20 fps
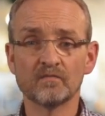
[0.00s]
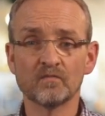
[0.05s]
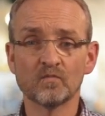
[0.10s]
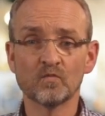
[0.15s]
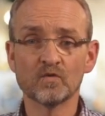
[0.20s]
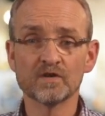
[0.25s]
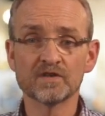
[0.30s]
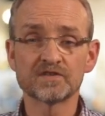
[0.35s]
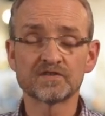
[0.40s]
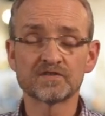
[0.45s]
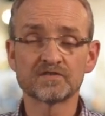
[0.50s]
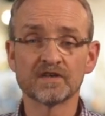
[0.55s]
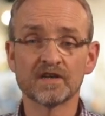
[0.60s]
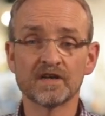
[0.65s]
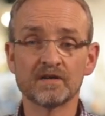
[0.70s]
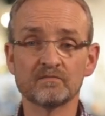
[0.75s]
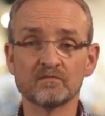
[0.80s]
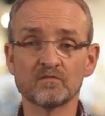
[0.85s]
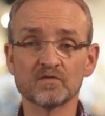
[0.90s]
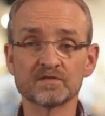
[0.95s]
which
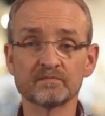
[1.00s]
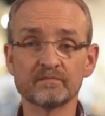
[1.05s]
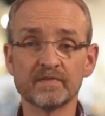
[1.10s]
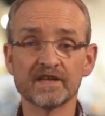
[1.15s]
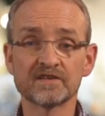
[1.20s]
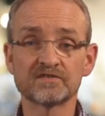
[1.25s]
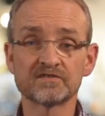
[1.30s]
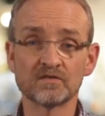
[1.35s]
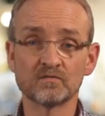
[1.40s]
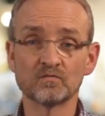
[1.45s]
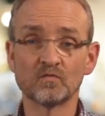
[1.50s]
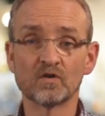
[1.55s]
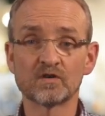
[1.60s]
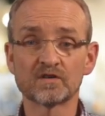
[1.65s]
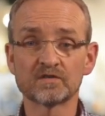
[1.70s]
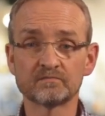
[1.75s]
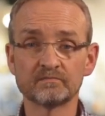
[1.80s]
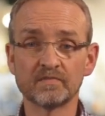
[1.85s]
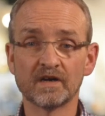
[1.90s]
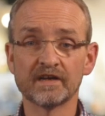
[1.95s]
was based on
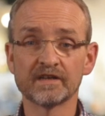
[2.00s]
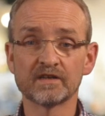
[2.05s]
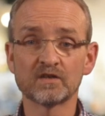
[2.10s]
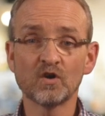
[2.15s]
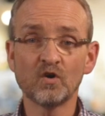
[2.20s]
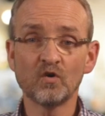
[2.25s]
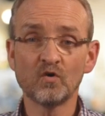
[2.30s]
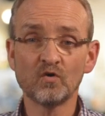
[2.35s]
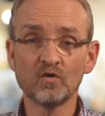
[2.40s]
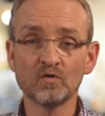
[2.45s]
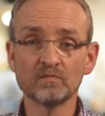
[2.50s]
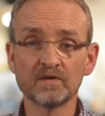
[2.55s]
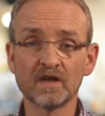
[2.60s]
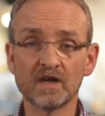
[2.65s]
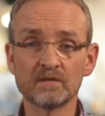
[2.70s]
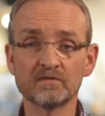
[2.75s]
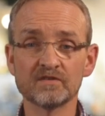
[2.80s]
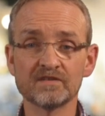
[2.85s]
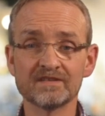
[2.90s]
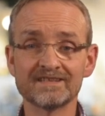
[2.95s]
work by Kolb
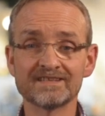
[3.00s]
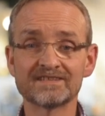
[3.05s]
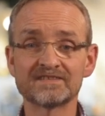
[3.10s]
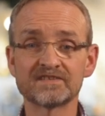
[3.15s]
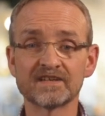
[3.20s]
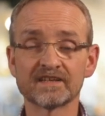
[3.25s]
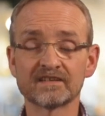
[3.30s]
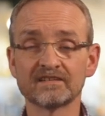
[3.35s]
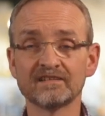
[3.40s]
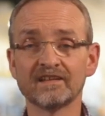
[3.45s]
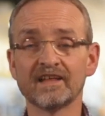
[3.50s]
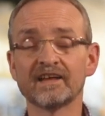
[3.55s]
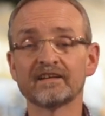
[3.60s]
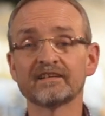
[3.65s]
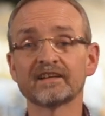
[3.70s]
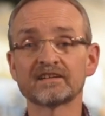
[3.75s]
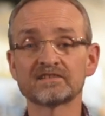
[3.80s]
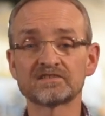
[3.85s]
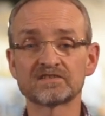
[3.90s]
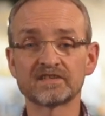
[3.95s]
about the distinct
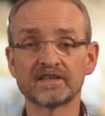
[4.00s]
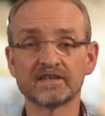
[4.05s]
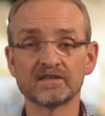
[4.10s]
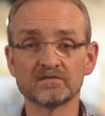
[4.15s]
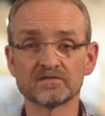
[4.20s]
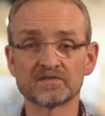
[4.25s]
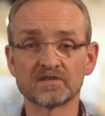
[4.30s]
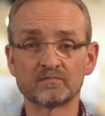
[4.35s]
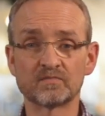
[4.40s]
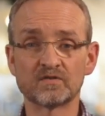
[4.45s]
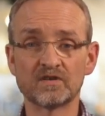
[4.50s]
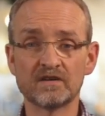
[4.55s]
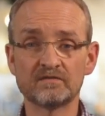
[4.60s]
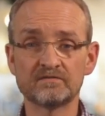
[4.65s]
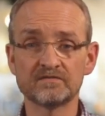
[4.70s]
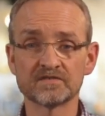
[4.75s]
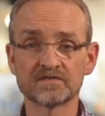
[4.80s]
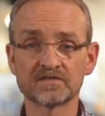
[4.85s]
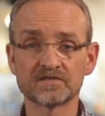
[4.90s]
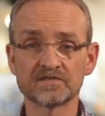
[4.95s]
learning styles or
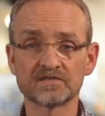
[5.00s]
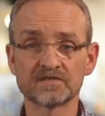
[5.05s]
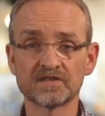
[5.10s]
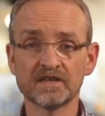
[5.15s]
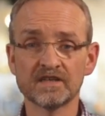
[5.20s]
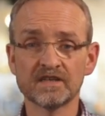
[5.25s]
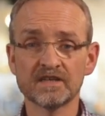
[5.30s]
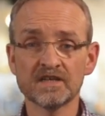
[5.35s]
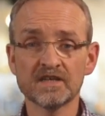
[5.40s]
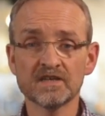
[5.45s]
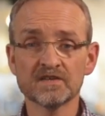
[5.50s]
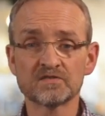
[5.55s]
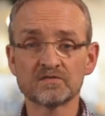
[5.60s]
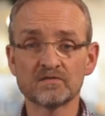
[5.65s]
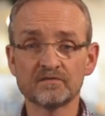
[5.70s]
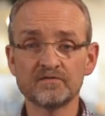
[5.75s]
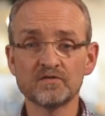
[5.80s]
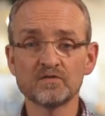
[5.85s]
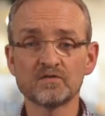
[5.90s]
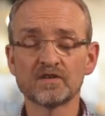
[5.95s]
preferences. So
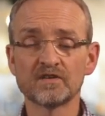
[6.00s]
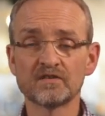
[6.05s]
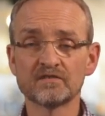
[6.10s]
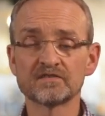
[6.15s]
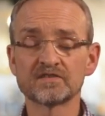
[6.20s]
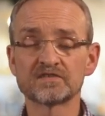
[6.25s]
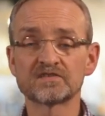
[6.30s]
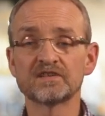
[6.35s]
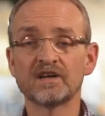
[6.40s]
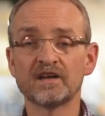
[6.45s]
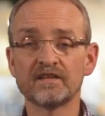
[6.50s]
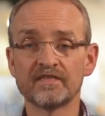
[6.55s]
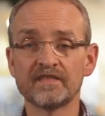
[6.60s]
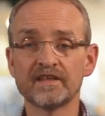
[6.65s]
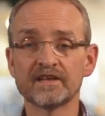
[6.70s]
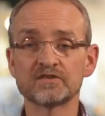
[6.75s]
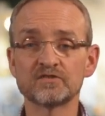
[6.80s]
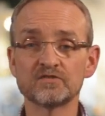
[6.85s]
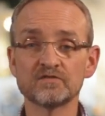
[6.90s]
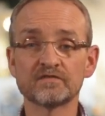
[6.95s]
if you can understand
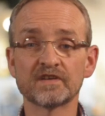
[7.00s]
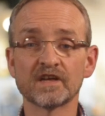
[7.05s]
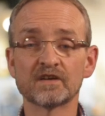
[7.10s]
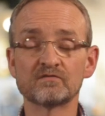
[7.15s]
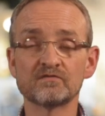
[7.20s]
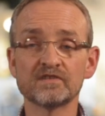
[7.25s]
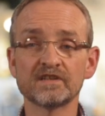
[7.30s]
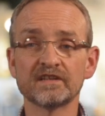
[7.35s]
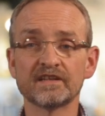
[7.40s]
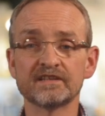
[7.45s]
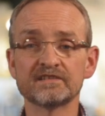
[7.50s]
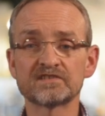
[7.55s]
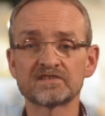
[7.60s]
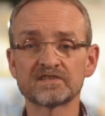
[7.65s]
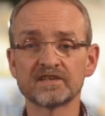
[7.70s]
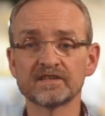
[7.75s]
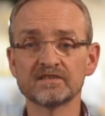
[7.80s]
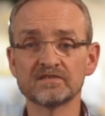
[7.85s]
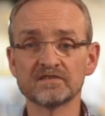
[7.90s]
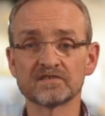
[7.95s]
this, you've got a real
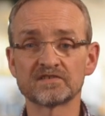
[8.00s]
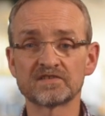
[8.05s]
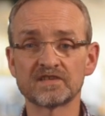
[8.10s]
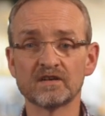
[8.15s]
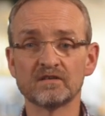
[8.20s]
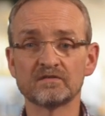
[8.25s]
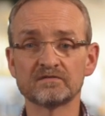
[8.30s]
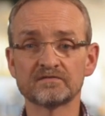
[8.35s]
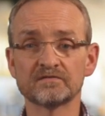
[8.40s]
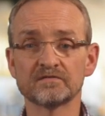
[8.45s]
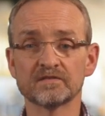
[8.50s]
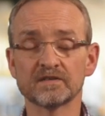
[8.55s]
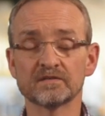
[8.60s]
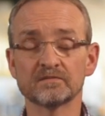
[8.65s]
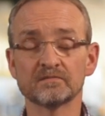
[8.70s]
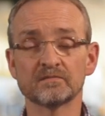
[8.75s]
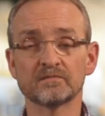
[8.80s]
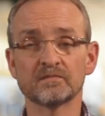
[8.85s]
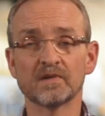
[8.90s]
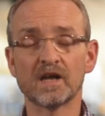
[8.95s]
insight in yourself
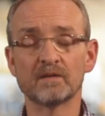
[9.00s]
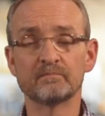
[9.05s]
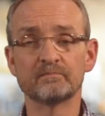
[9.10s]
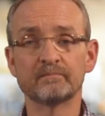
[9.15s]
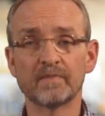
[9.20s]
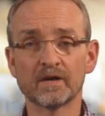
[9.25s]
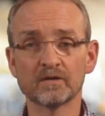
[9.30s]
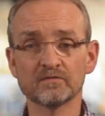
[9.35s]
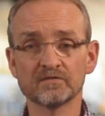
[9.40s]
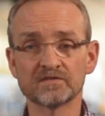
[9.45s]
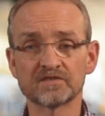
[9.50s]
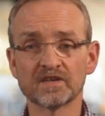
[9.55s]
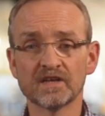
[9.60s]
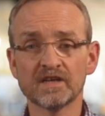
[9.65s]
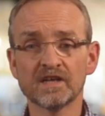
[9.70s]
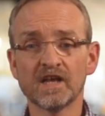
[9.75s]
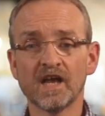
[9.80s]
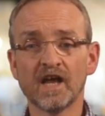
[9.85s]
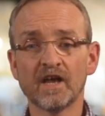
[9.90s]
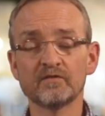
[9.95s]
about
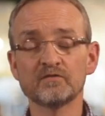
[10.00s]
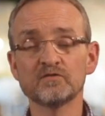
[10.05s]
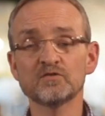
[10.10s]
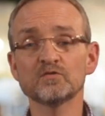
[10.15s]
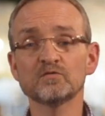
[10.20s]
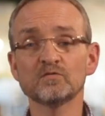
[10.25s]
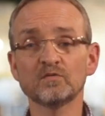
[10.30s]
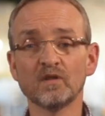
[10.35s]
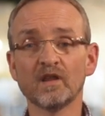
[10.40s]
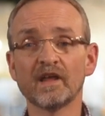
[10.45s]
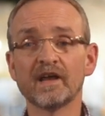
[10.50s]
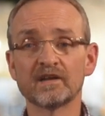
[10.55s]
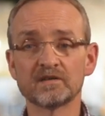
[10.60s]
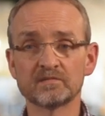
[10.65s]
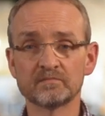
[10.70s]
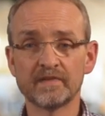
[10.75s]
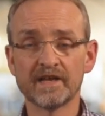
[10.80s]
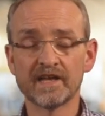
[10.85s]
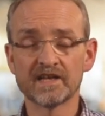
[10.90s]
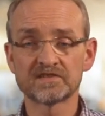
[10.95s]
how you
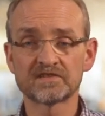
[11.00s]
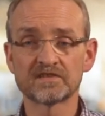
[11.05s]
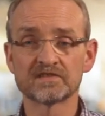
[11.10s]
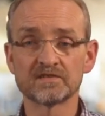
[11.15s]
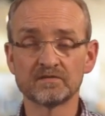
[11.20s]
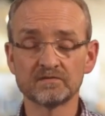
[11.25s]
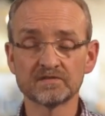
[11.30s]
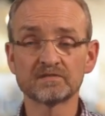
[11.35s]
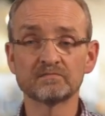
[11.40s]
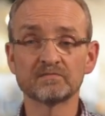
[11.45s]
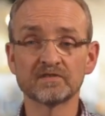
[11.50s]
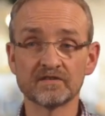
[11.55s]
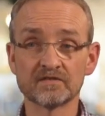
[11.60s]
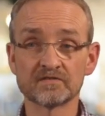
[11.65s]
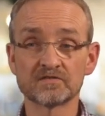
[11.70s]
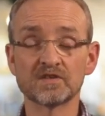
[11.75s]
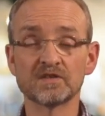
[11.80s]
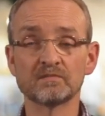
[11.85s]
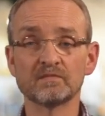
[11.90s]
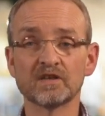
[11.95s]
learn best, because ultimately
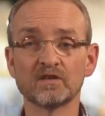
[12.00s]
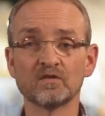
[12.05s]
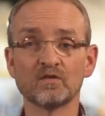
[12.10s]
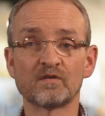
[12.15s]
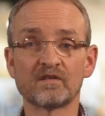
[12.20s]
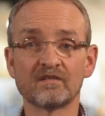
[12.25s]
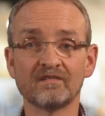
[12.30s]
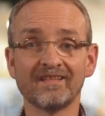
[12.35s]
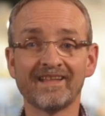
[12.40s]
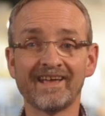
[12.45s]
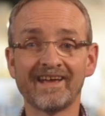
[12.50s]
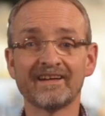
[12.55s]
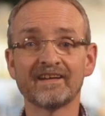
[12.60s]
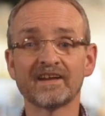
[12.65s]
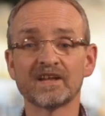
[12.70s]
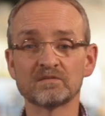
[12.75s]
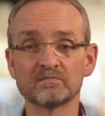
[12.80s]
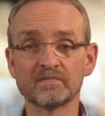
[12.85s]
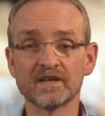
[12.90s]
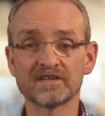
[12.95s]
there's going to be a lot of
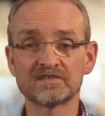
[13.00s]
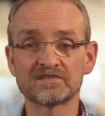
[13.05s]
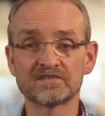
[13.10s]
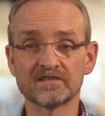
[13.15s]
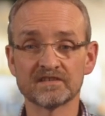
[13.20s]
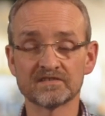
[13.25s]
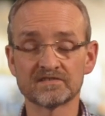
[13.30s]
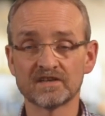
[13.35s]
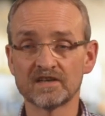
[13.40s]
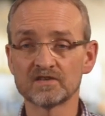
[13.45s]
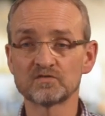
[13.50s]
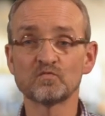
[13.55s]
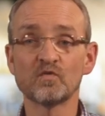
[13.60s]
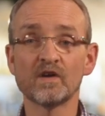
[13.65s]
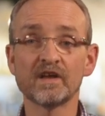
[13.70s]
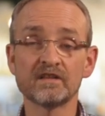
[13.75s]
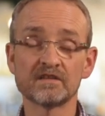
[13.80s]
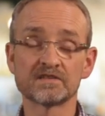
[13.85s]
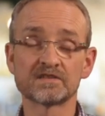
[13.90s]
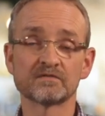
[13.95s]
learning based in this, as
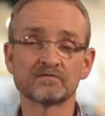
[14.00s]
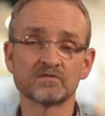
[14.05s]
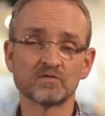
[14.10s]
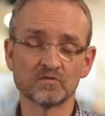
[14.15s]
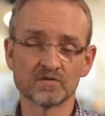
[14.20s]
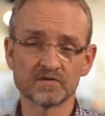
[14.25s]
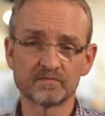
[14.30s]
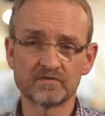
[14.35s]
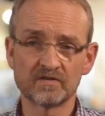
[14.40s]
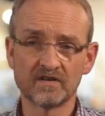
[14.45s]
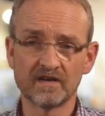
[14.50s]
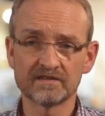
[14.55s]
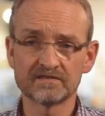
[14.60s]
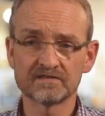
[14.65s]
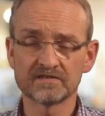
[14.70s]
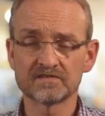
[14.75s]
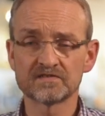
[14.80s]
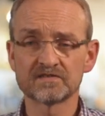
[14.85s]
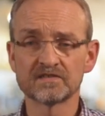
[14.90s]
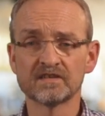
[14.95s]
well as, of course,
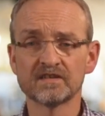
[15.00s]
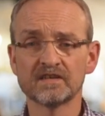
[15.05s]
practice.